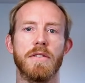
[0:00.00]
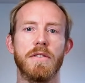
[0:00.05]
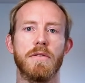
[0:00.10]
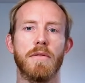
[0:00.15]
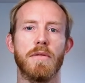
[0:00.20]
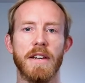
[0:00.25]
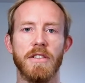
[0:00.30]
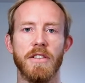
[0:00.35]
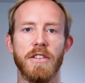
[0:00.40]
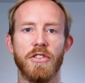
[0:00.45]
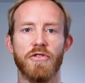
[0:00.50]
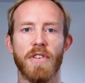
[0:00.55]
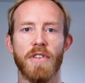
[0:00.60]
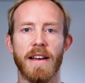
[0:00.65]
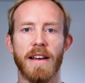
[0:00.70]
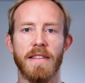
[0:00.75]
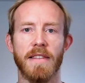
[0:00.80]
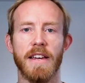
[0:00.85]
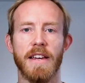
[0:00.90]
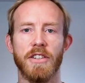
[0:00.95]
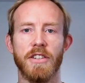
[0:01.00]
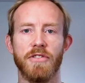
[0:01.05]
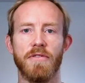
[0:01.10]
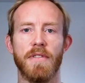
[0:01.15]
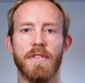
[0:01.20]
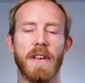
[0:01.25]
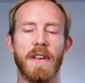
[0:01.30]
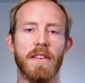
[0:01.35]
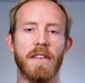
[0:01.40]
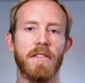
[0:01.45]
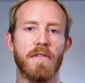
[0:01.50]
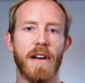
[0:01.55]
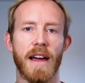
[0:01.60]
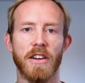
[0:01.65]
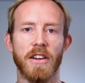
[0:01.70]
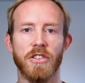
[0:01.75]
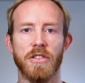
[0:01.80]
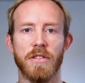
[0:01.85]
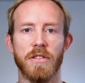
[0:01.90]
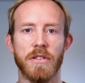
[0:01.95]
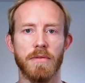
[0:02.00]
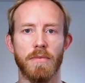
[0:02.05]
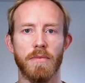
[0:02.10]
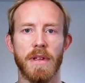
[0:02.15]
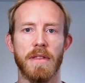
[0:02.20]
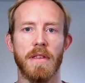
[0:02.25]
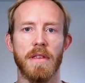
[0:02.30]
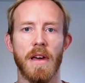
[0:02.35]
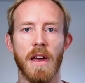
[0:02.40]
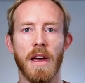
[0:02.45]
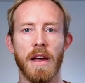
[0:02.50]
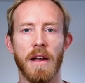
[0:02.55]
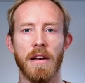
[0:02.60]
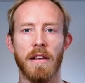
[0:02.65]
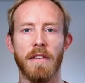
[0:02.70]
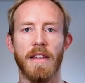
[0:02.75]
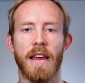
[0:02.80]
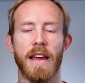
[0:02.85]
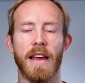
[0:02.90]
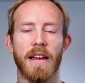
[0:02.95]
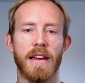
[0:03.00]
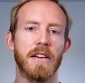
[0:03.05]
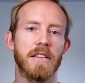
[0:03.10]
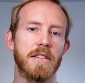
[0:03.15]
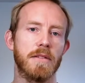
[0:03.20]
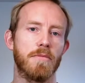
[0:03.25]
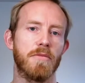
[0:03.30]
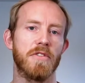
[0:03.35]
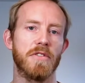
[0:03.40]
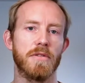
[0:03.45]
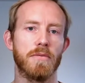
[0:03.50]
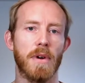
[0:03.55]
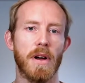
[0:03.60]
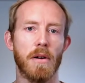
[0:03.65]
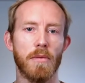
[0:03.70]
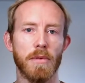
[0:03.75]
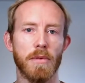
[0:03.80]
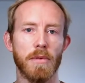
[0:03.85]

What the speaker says: to actually track the history of interactions with the end customer as well,